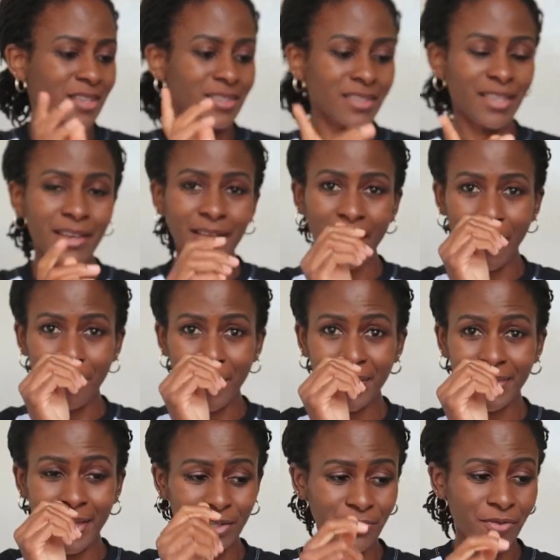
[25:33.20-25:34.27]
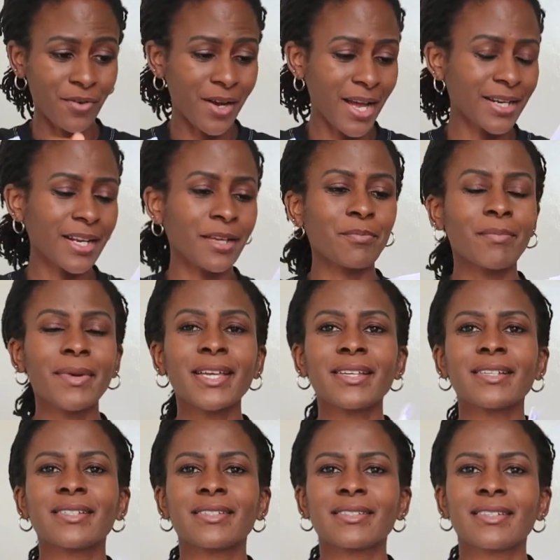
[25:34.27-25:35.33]
Yeah, I made that for her, and I
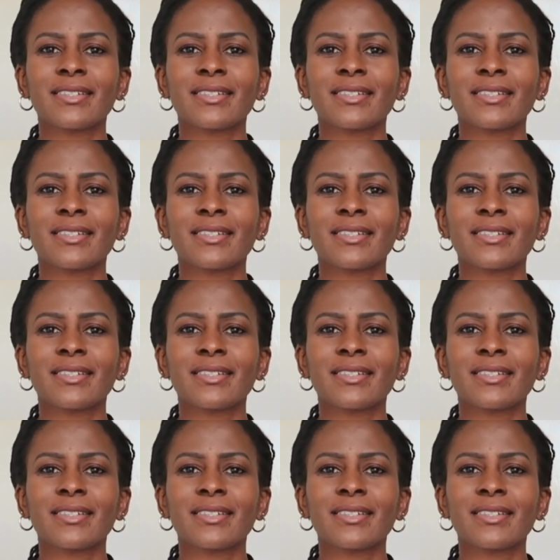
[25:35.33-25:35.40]
made